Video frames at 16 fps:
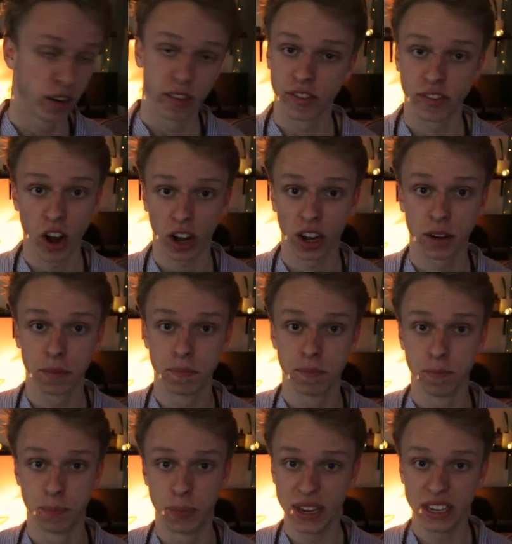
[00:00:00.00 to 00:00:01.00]
Fuck
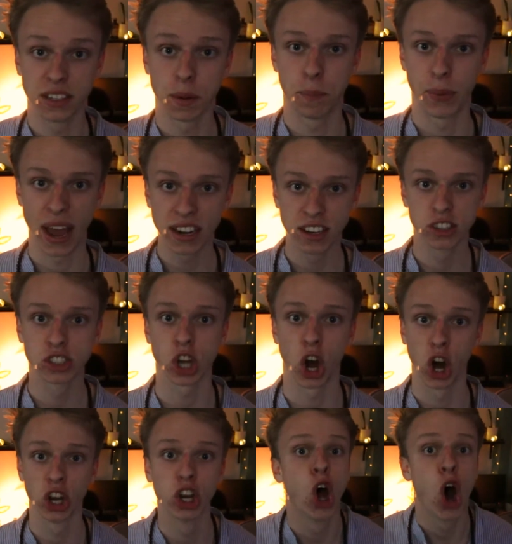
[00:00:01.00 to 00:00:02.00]
being dependent
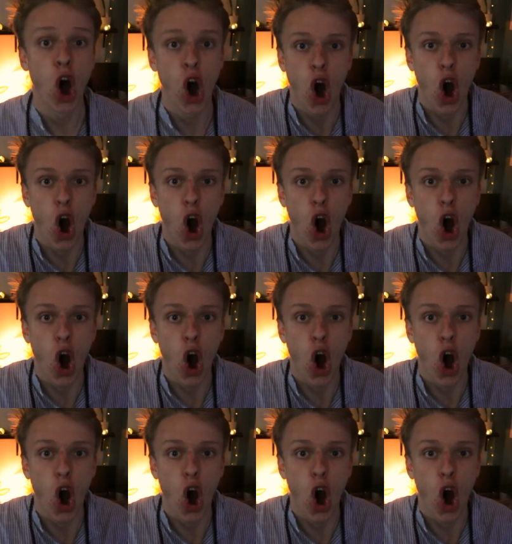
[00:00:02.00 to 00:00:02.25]
on